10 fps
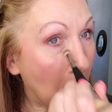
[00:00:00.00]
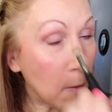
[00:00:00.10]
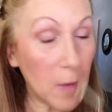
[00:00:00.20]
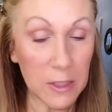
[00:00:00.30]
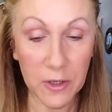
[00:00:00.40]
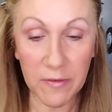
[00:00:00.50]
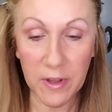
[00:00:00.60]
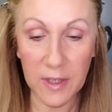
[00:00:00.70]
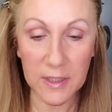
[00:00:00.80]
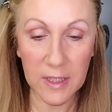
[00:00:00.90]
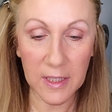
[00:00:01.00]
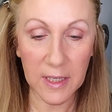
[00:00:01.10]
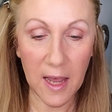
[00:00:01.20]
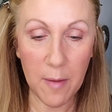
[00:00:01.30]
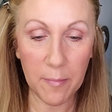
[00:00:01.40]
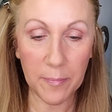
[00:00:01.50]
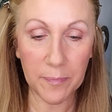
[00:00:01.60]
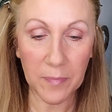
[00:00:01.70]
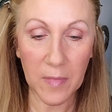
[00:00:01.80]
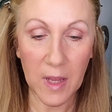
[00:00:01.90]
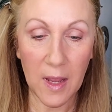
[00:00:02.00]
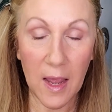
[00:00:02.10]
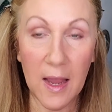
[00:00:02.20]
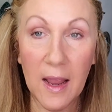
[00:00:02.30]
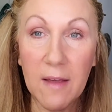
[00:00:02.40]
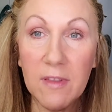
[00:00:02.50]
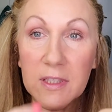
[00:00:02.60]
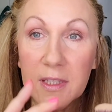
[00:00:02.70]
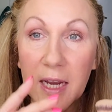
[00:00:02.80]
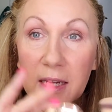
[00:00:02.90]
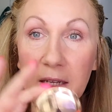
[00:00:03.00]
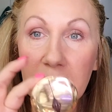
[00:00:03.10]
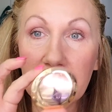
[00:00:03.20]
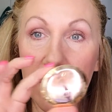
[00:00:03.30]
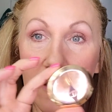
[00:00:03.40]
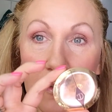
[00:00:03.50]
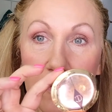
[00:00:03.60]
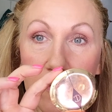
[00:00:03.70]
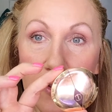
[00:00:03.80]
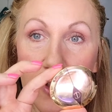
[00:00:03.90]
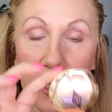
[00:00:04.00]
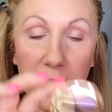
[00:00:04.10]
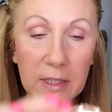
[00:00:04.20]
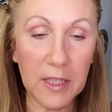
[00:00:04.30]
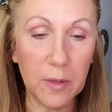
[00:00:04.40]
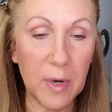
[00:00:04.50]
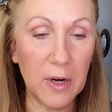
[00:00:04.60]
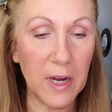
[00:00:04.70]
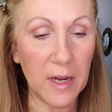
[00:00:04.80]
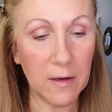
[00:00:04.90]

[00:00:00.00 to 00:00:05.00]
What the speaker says: Make sure everything's cleaned up. And I have this tiny little Charlotte Tilbury